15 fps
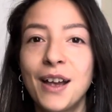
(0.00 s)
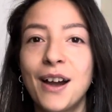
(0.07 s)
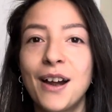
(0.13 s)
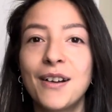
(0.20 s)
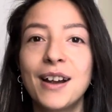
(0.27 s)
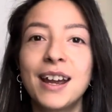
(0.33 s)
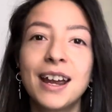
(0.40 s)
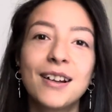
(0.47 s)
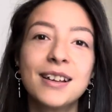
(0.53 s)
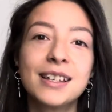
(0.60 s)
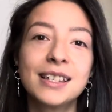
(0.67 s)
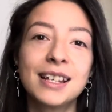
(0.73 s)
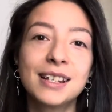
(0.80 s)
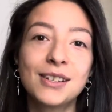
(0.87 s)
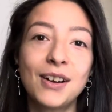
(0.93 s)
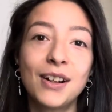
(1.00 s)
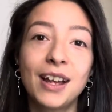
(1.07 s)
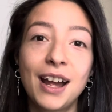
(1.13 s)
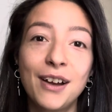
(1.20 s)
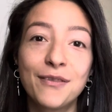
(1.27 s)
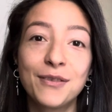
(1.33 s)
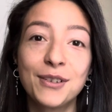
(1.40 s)
All right, Aries, that's all I
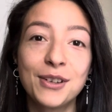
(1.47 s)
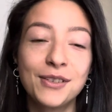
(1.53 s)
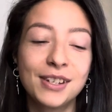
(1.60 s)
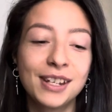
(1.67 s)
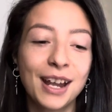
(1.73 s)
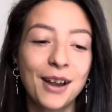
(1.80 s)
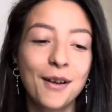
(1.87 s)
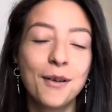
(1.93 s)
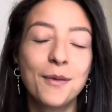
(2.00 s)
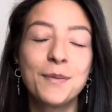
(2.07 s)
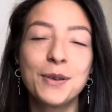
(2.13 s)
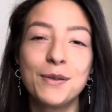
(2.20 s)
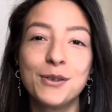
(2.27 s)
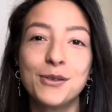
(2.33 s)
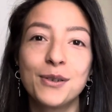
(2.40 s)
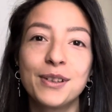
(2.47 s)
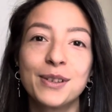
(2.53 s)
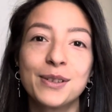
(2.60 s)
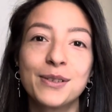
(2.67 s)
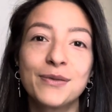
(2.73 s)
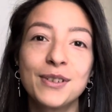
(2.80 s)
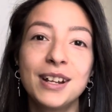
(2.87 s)
have for you today. I hope you enjoyed
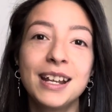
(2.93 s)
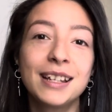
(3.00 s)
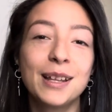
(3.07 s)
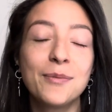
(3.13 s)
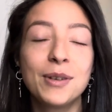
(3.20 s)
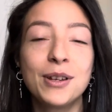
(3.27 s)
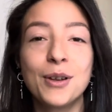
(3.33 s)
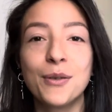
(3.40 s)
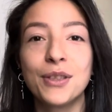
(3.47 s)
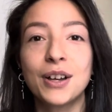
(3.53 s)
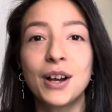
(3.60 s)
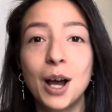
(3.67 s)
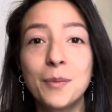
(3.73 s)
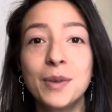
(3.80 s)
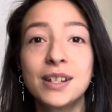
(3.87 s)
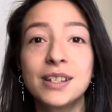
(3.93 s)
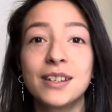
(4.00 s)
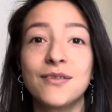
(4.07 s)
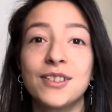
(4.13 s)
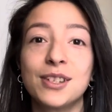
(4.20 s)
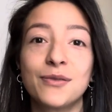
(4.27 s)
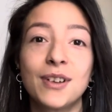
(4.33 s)
this reading. Let me know in the comments
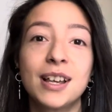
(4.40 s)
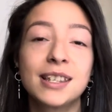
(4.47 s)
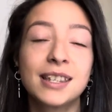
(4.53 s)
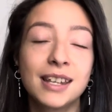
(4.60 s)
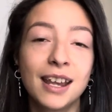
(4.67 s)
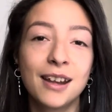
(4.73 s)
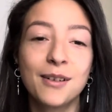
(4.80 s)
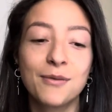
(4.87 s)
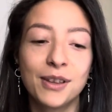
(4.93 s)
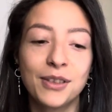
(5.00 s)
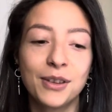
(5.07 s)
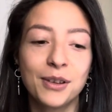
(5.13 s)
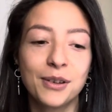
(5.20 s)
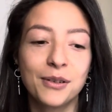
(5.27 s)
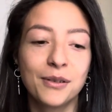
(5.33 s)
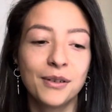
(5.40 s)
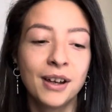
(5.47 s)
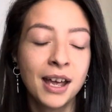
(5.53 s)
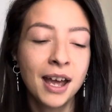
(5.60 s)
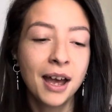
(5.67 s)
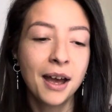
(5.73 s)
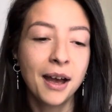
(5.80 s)
if this resonated with you.
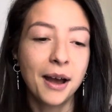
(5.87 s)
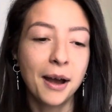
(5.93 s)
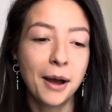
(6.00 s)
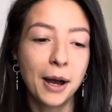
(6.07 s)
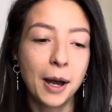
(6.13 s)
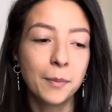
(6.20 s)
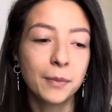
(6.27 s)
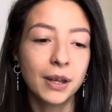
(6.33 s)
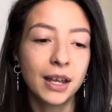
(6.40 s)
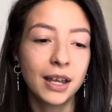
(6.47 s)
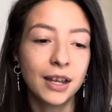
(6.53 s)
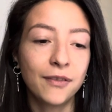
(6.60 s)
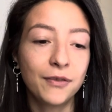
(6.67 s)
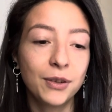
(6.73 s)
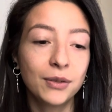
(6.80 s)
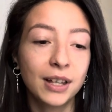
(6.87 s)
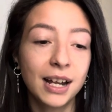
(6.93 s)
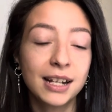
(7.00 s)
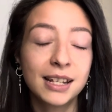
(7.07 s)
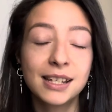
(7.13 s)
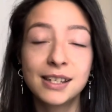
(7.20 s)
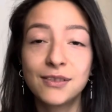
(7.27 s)
If you
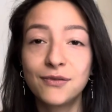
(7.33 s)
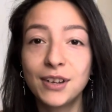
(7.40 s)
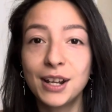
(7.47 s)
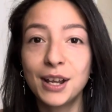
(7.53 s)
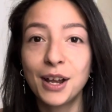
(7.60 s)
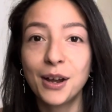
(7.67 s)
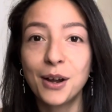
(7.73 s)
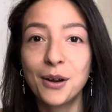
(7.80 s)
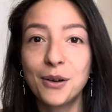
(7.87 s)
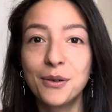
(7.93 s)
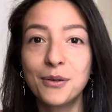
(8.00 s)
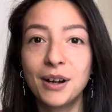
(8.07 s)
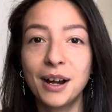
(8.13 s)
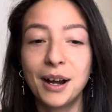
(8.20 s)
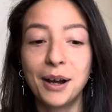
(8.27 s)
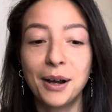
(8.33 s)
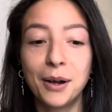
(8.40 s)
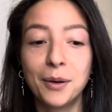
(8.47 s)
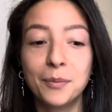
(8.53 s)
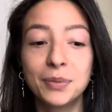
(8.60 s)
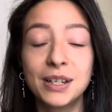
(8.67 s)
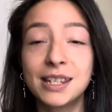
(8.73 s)
like this
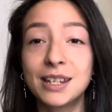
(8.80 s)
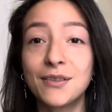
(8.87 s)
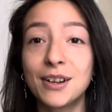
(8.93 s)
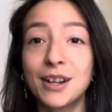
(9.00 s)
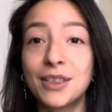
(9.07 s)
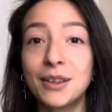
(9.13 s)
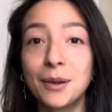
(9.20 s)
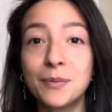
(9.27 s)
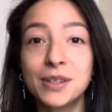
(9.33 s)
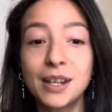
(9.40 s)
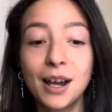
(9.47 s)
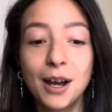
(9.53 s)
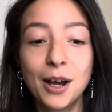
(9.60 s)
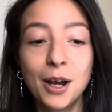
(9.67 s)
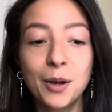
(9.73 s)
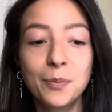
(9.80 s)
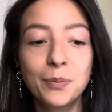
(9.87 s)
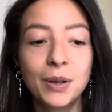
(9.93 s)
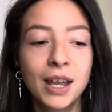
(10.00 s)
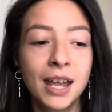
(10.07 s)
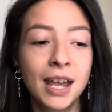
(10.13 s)
video, please give it a thumbs up.